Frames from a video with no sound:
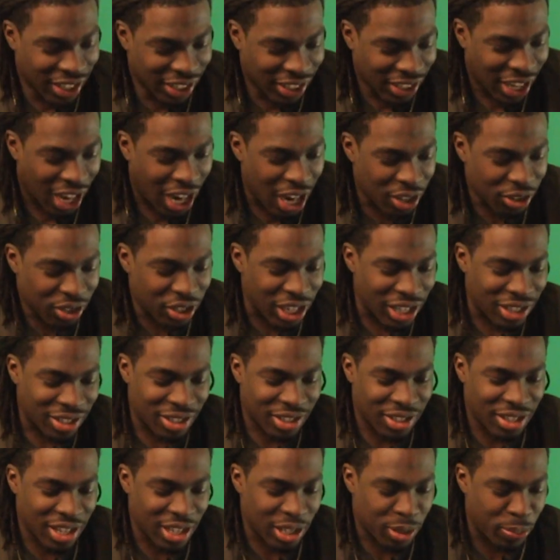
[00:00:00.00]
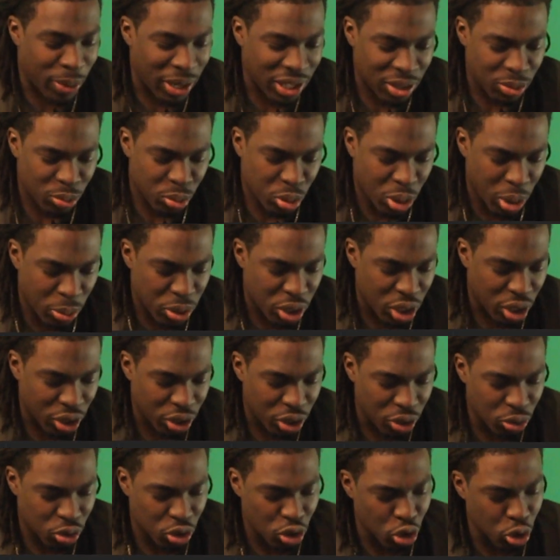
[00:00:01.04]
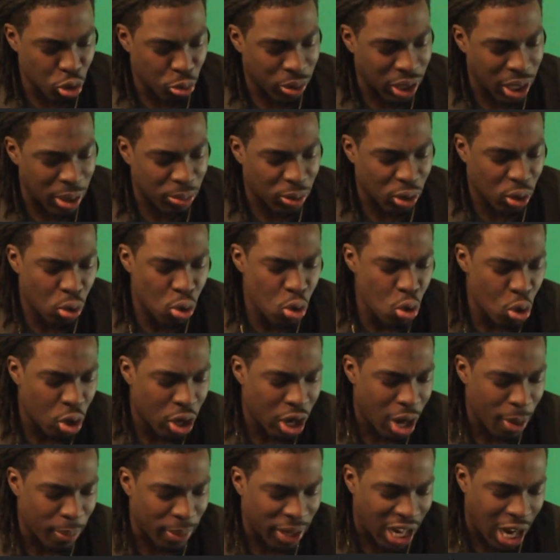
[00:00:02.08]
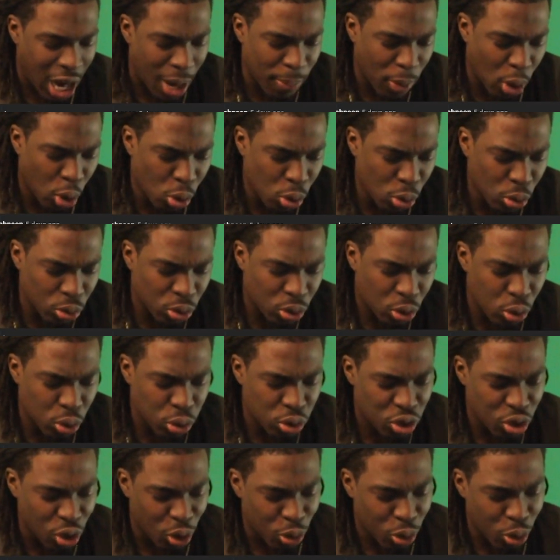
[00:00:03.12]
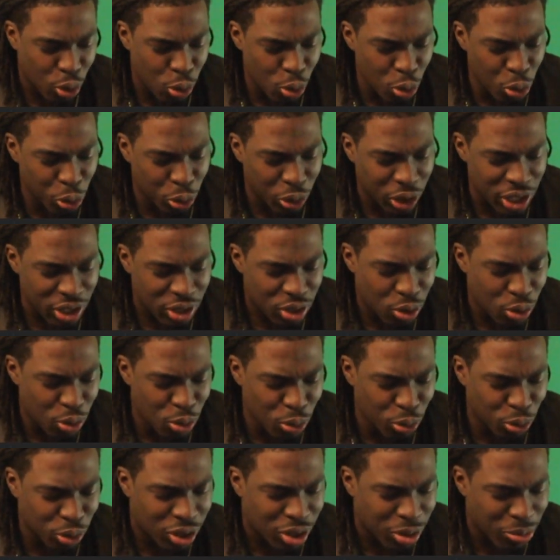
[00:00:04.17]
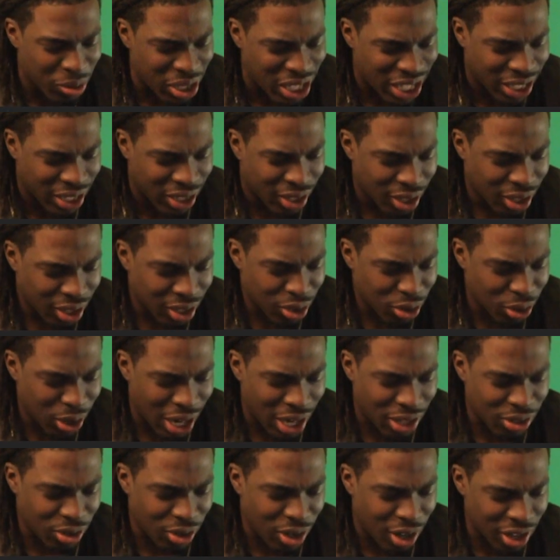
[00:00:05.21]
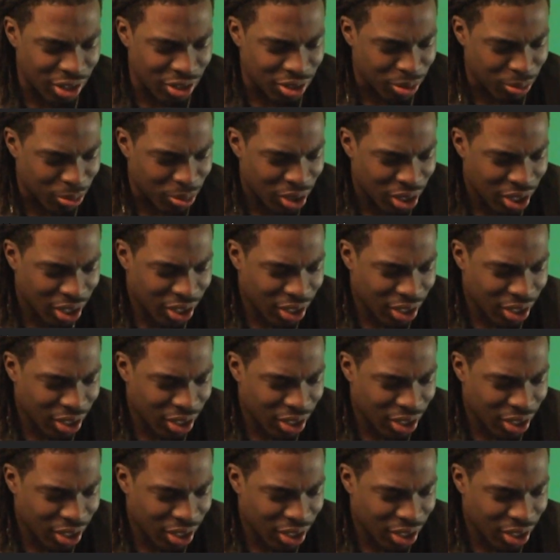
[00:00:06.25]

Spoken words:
Kyle Johnson says, best subscription on YouTube. Keep the cool coming. I'm old, so cool is cool to me. You guys are awesome.